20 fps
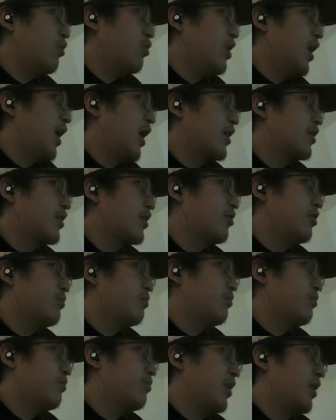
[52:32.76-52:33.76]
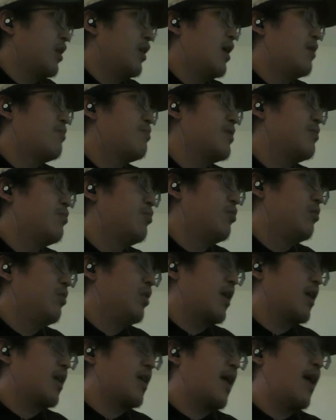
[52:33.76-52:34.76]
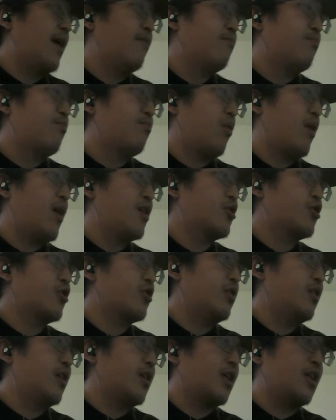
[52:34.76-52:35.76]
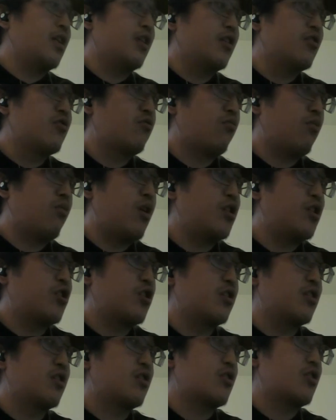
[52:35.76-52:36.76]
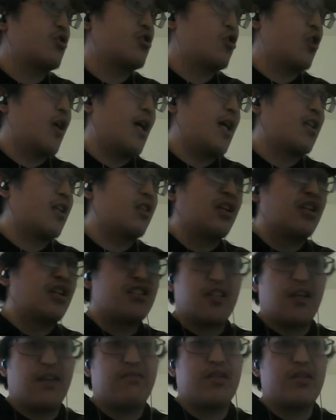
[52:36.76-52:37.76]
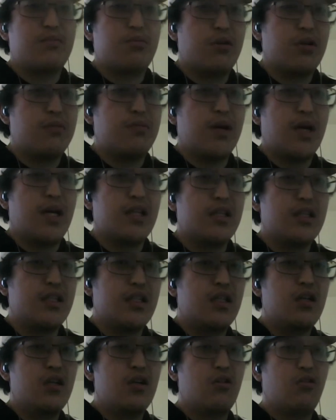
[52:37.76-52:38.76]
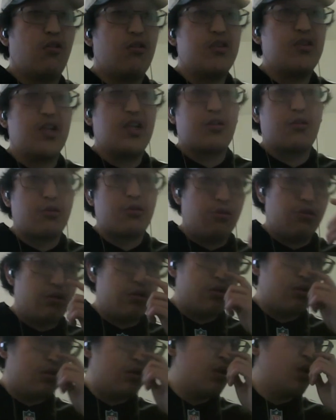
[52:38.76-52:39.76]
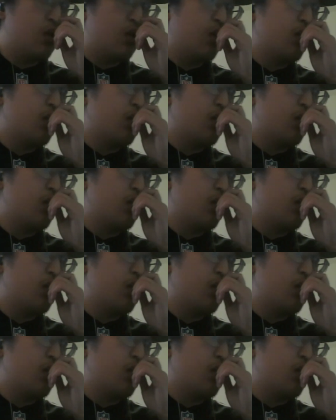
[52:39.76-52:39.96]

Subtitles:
went, I thought like a lot of people like have Branch like in this range because Jags need a safety pretty badly or nickel corner.